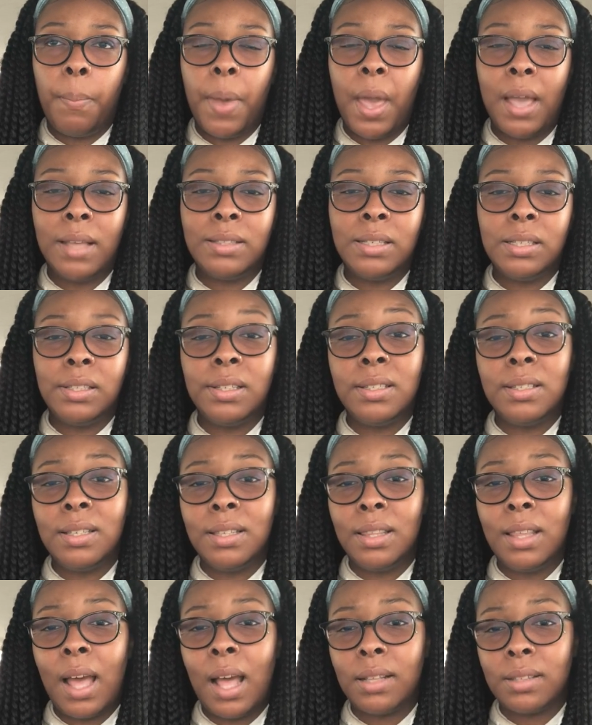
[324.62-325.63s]
Pay attention
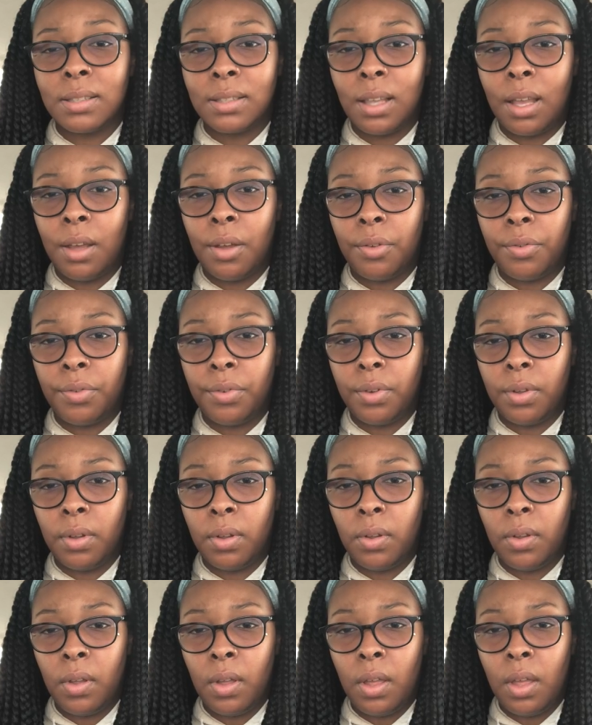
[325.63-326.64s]
to that stuff,
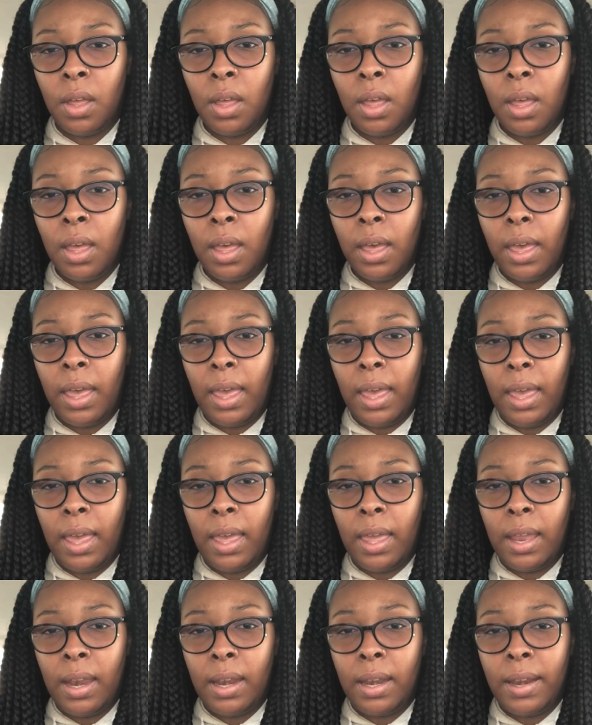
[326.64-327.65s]

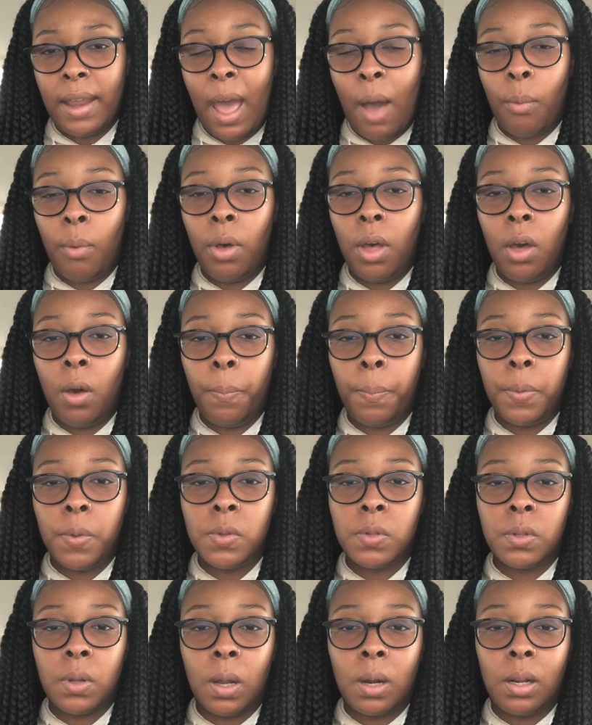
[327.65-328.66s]
and that will help
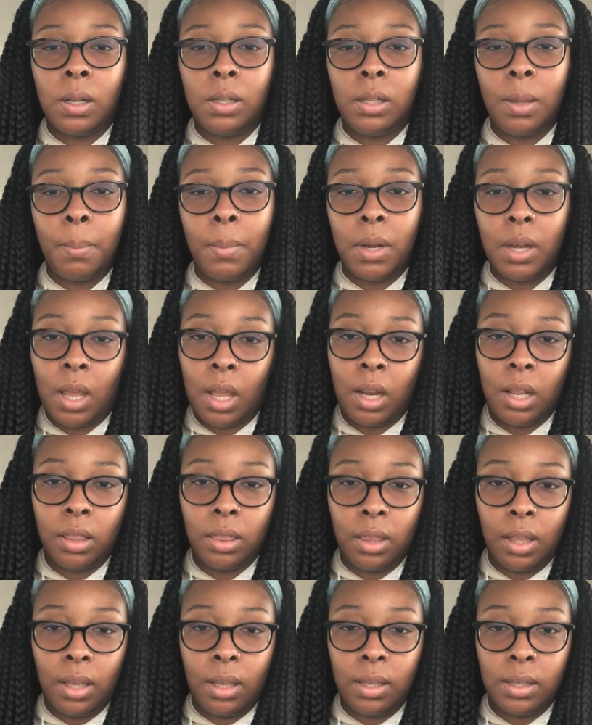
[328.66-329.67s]
you start
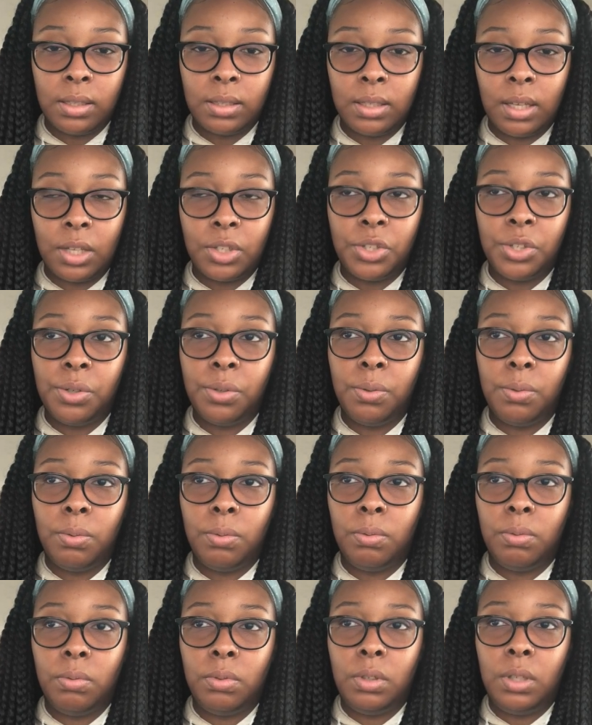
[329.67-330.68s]
eliminating things that
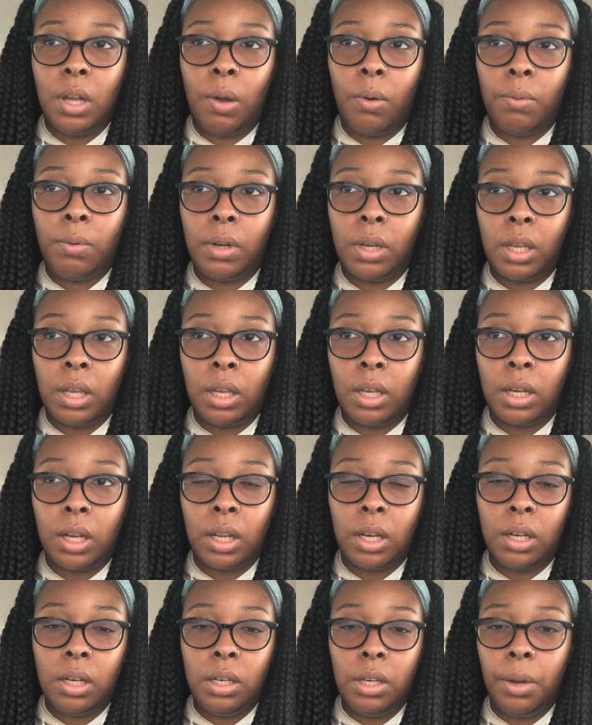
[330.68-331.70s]
you don't need
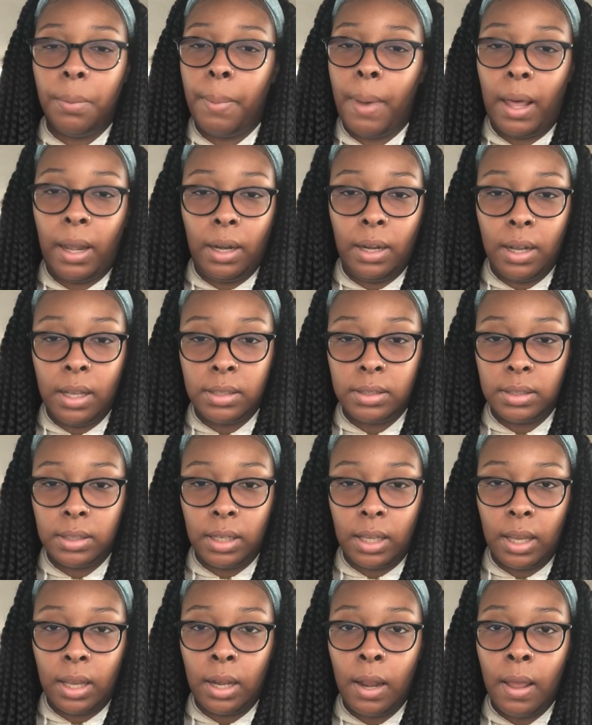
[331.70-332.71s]
and your body
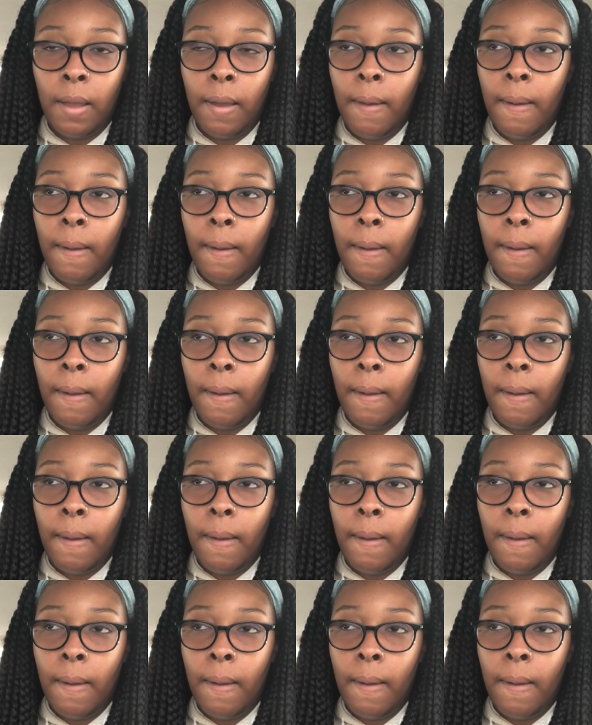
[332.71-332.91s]
doesn't need.